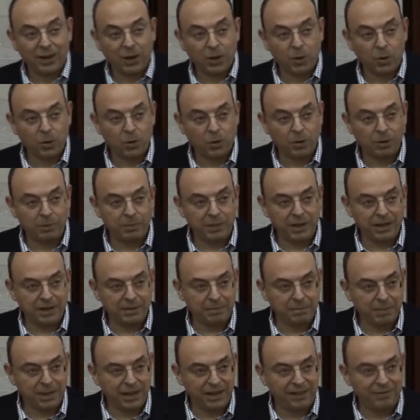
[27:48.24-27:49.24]
Who will be
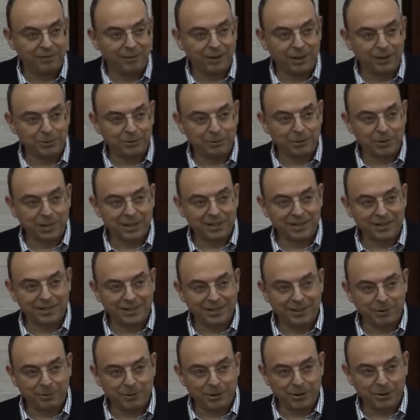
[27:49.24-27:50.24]
the brave one to ask
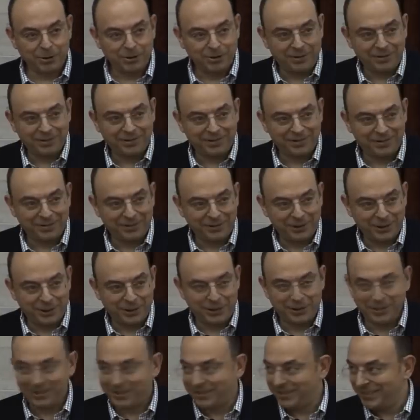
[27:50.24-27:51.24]
the question
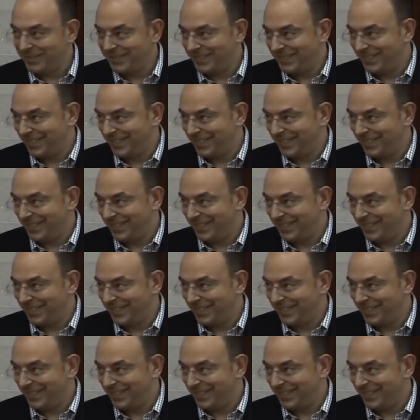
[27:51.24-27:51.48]
first?